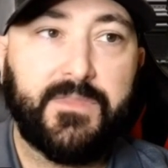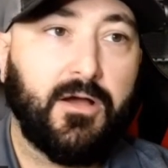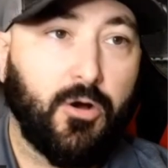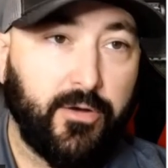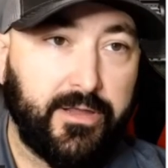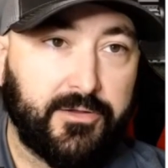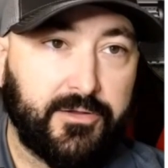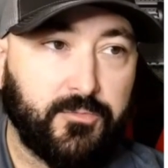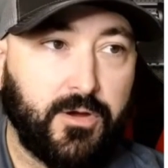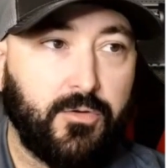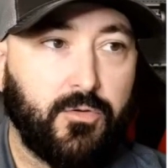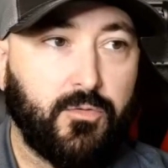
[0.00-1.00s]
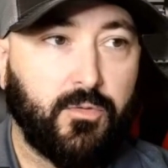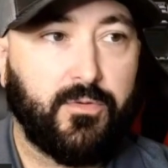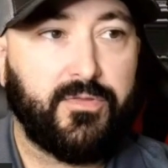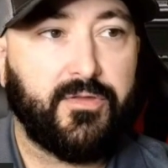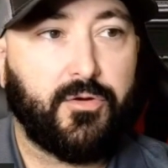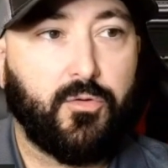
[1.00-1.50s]
Hoyland wrote, quote,
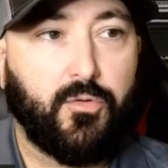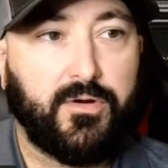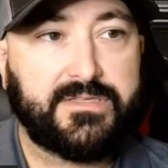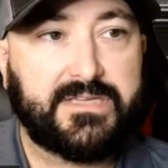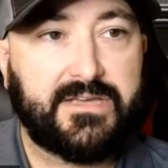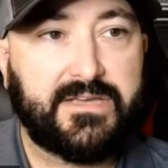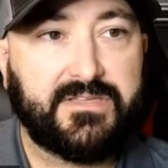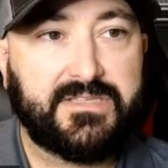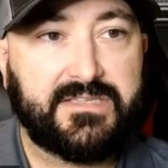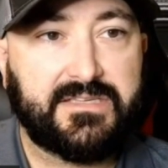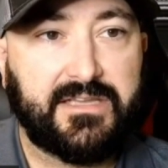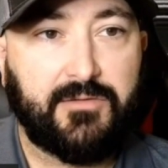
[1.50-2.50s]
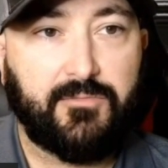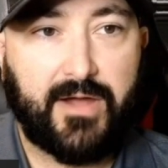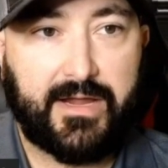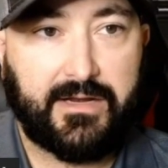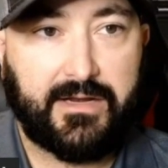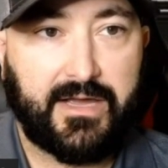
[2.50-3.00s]
the courts have consistently
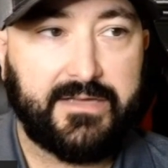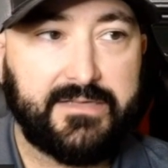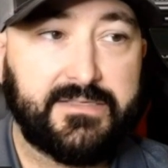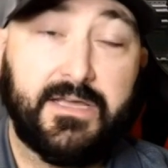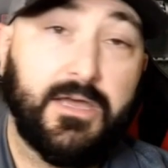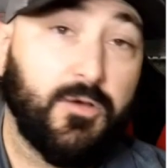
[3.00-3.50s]
recognized,